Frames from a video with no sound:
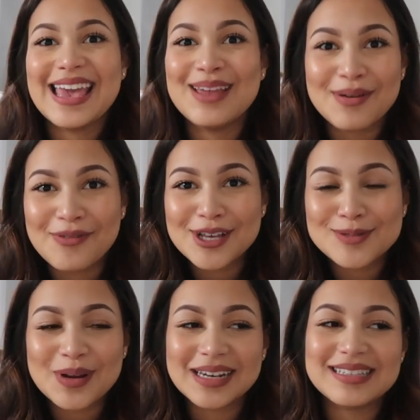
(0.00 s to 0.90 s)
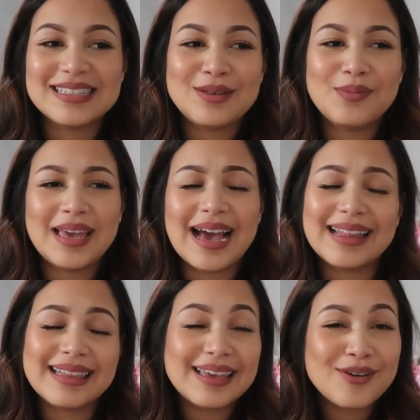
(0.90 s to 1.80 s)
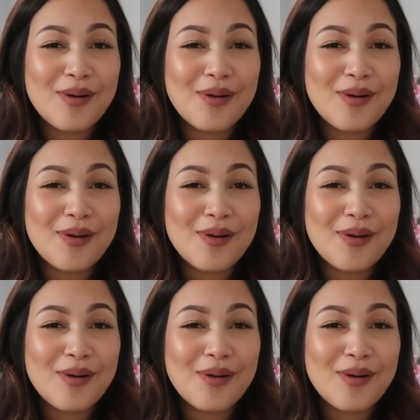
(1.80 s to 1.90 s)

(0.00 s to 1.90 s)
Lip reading: in my first pregnancy we had like